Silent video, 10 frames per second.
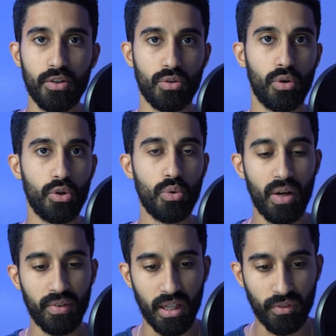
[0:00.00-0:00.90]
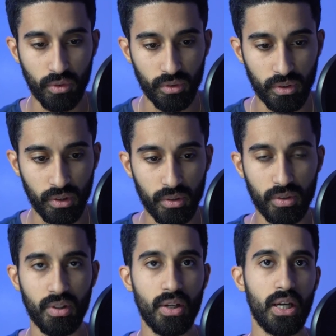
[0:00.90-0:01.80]
so you have enough
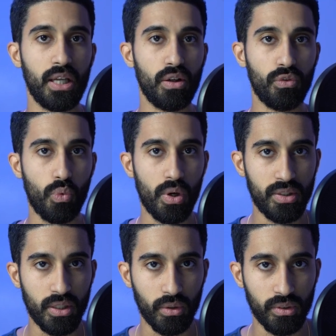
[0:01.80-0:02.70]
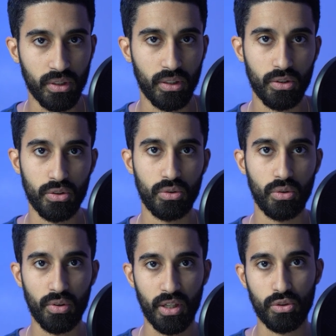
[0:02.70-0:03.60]
content, enough quality content. You
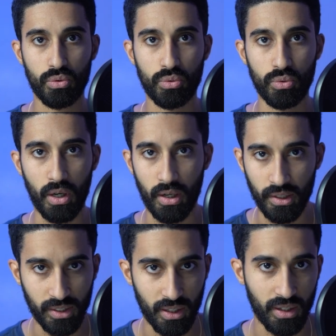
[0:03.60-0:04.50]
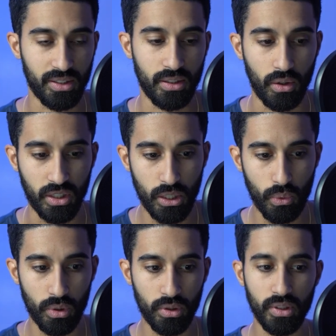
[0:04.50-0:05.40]
know that you are targeting a
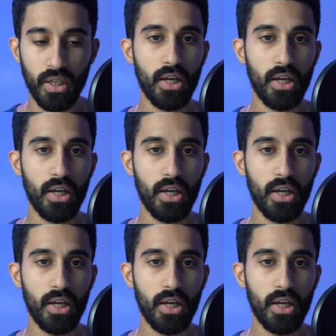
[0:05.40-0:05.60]
keyword.